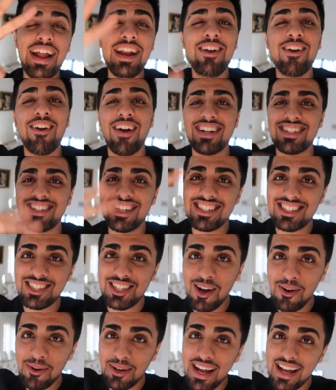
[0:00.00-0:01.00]
Anyways, let's
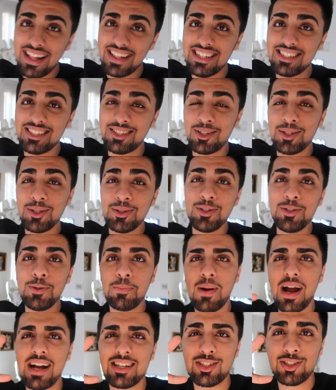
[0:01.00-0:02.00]
go get these two new
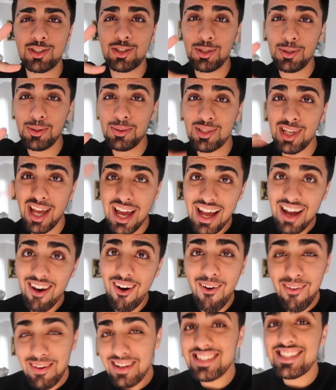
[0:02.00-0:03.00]
pairs of shoes.
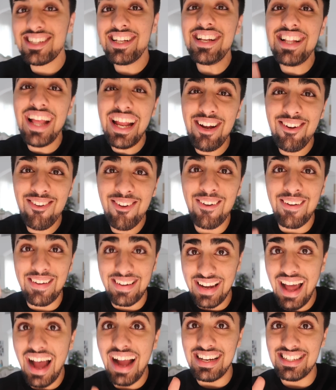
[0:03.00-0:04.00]
Honestly, they look
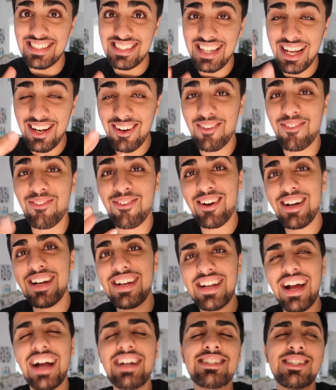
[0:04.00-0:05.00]
nice. They look really
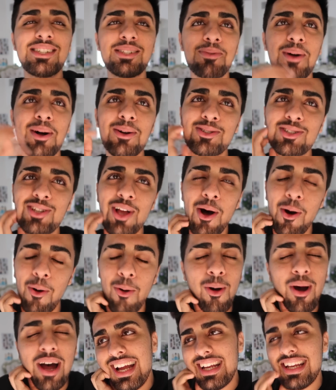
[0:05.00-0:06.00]
nice as well.
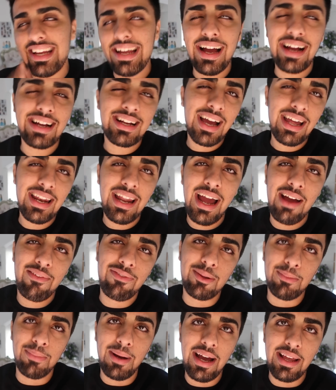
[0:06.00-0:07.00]
So yeah, I kind of
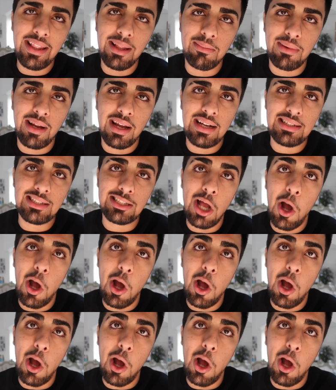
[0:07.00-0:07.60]
have to buy them, guys.